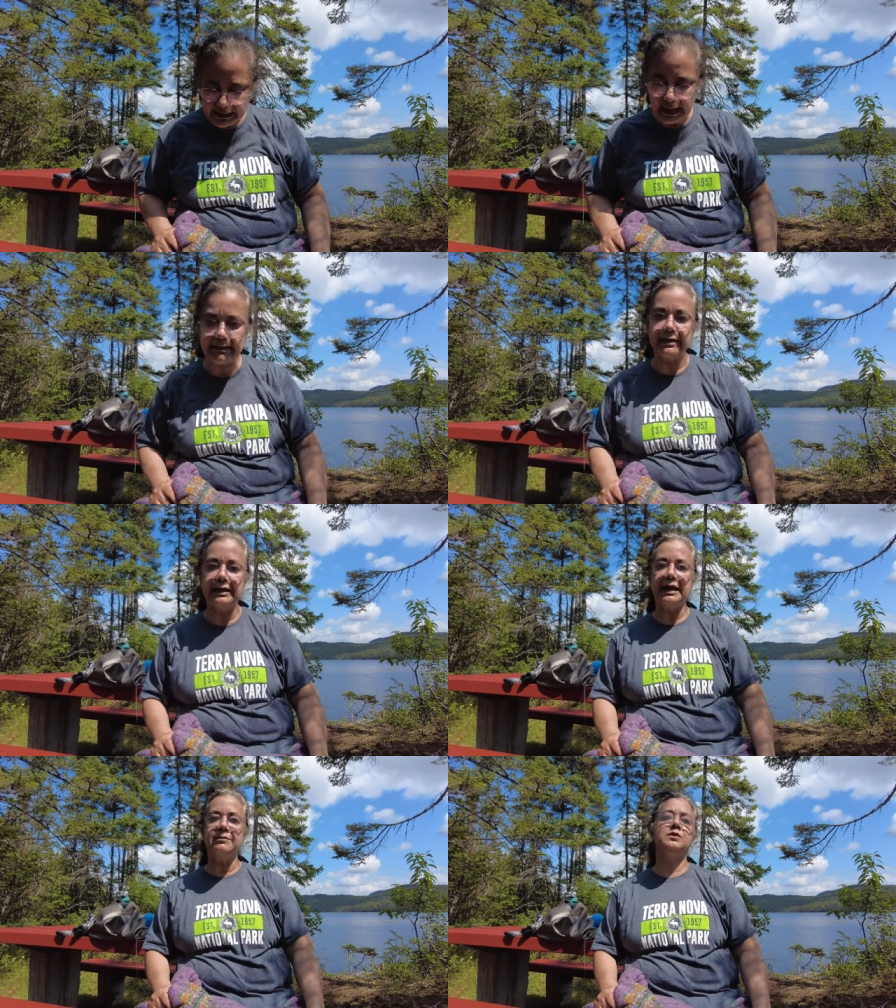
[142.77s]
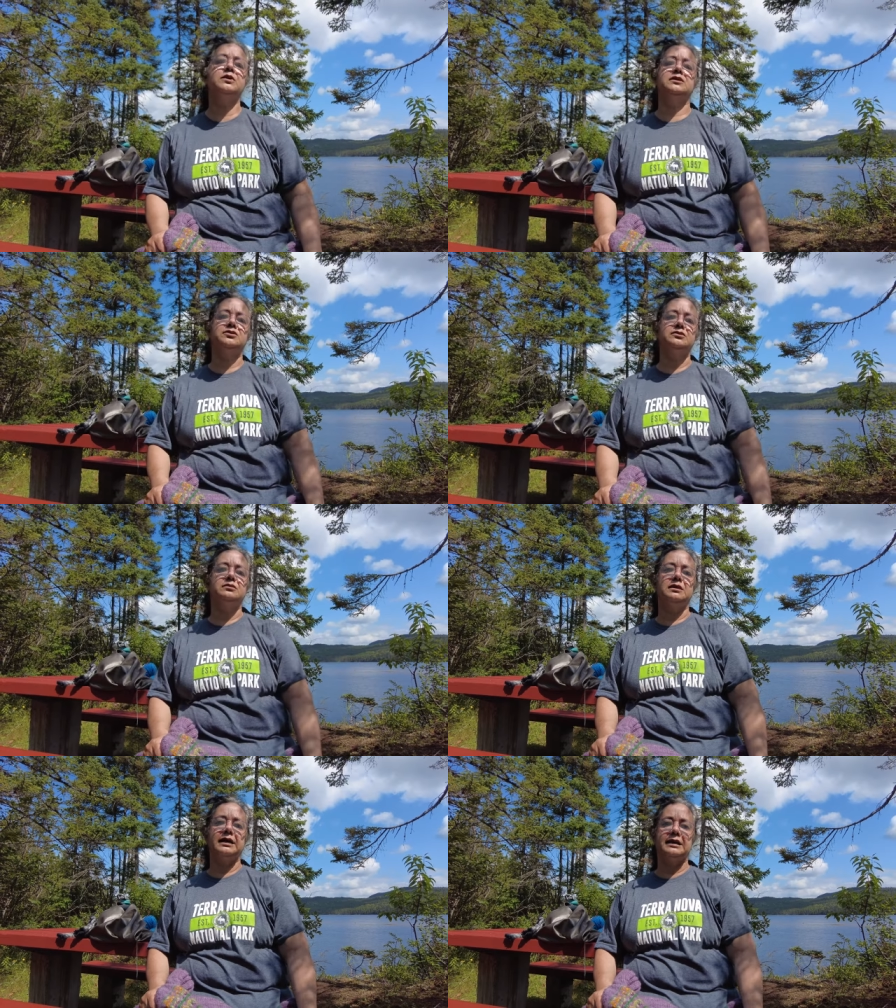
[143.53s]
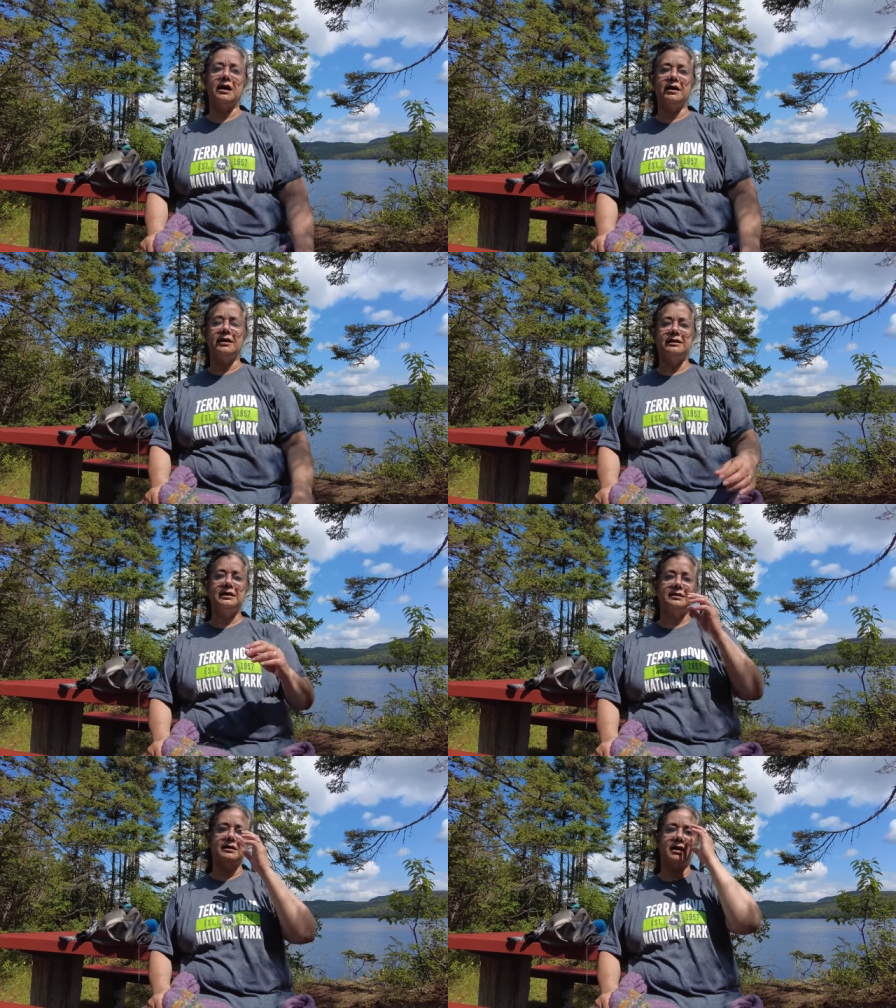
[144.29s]
I think I'm gonna do like Arne
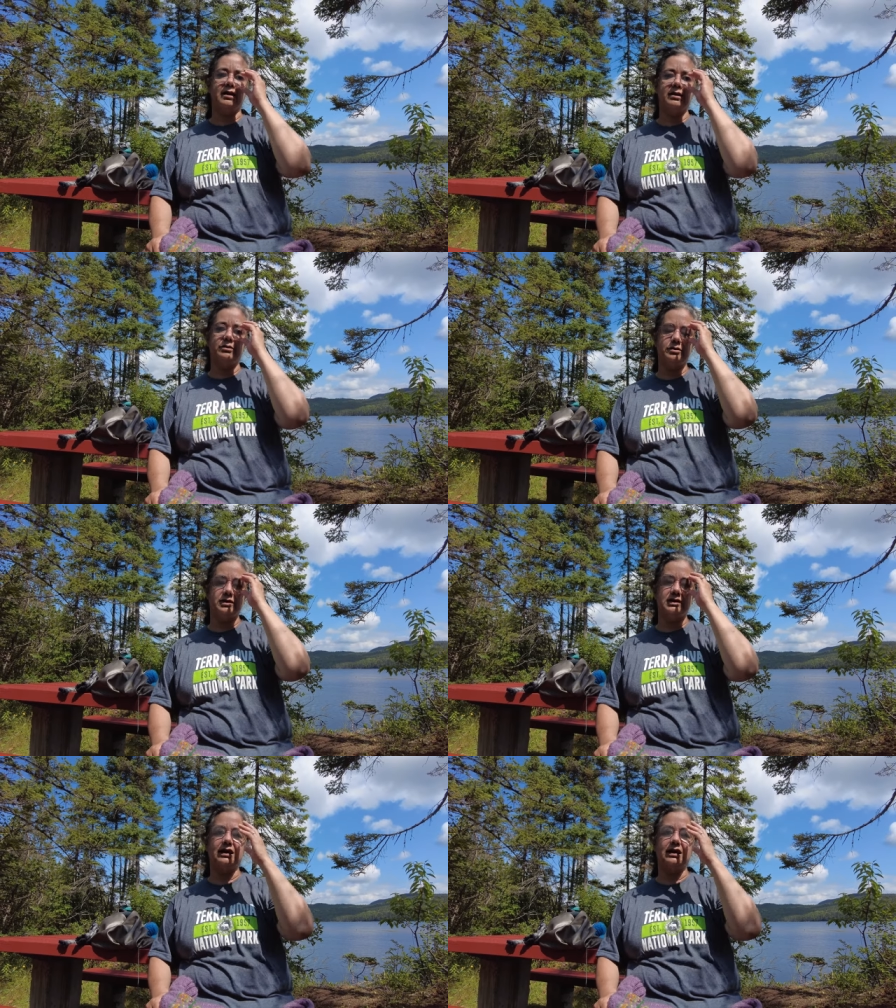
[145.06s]
and Carlos.